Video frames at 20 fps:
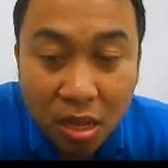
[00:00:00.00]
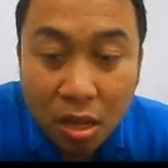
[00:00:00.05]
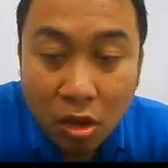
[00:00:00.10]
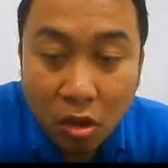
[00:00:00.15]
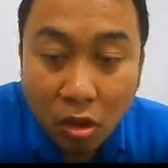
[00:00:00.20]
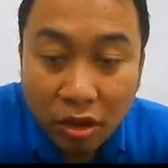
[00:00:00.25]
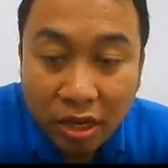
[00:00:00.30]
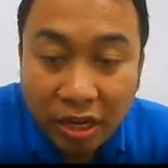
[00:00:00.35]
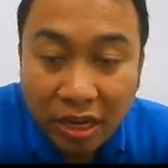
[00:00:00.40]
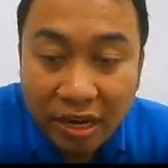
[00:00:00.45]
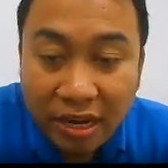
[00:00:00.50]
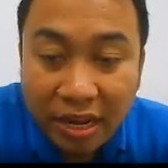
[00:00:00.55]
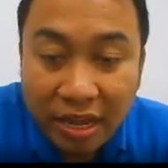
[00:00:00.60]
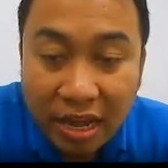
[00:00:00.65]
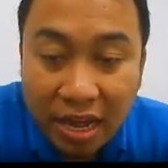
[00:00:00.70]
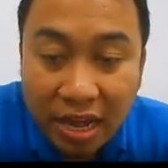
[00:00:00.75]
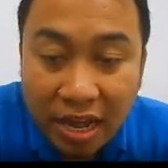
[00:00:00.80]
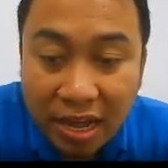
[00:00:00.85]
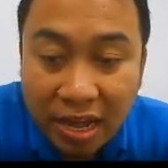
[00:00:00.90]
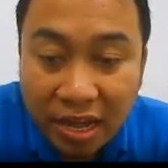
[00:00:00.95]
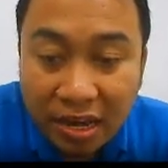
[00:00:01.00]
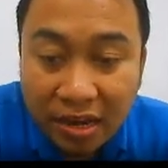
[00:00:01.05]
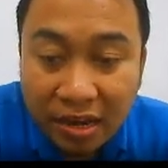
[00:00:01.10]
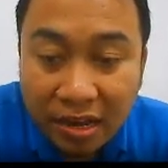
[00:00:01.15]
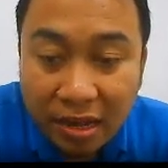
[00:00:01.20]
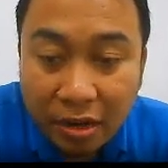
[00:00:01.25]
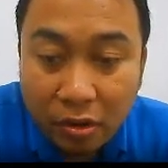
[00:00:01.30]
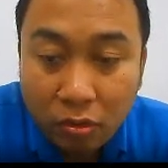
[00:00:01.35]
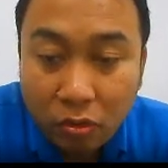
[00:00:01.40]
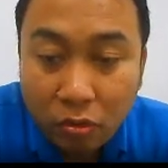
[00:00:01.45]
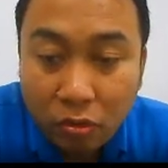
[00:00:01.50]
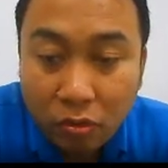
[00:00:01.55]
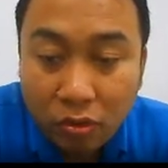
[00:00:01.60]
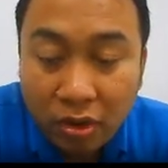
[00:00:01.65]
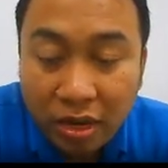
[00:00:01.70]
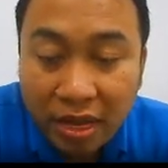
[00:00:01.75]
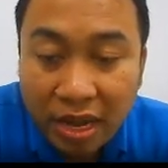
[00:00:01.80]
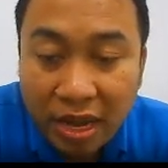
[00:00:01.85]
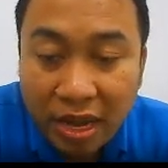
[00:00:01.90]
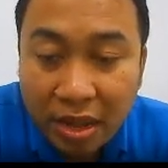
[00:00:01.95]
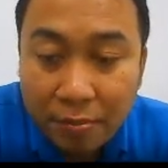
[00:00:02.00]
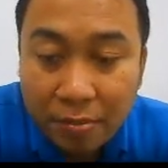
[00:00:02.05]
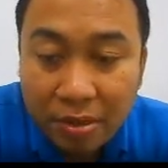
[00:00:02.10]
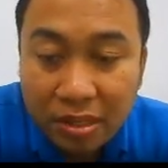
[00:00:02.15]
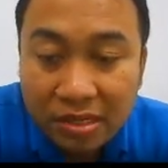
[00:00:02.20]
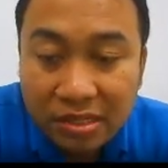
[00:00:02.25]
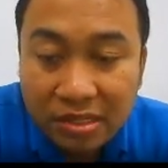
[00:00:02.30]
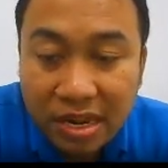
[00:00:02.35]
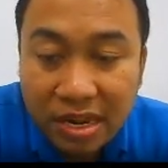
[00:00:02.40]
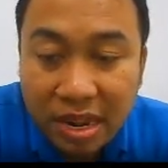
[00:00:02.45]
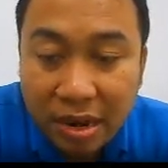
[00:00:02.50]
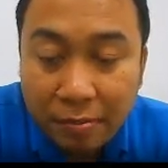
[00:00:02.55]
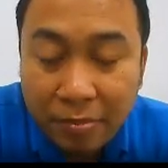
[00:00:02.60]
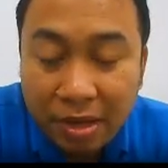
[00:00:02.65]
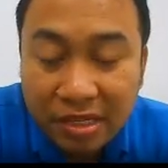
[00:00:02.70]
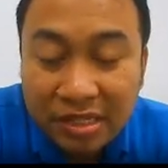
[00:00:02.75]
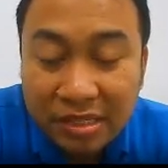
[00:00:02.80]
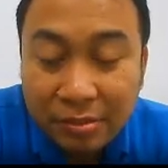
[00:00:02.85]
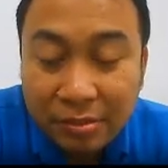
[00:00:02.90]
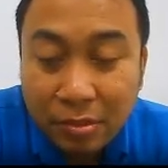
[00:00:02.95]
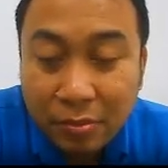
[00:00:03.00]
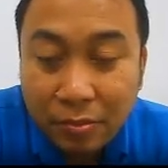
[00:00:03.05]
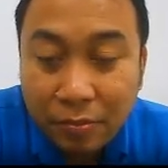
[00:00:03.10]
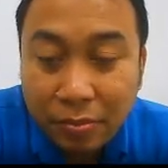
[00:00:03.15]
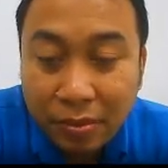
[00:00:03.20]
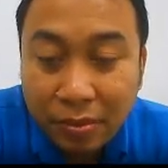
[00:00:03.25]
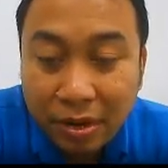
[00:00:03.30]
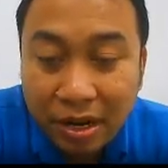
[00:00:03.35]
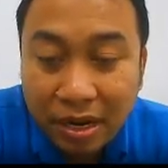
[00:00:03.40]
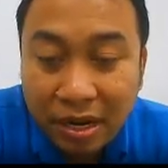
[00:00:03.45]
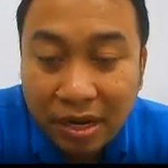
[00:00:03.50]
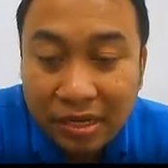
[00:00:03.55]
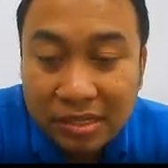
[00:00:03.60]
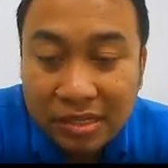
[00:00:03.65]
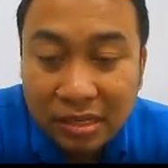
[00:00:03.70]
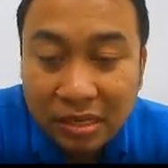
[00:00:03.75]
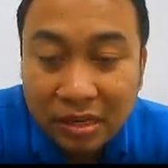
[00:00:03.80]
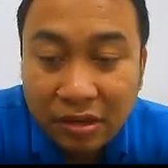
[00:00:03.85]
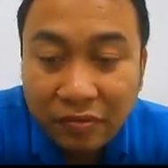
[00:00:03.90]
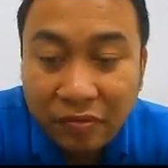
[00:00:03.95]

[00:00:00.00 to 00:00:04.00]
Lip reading: Okay, day high and day low. Day high means that maximum price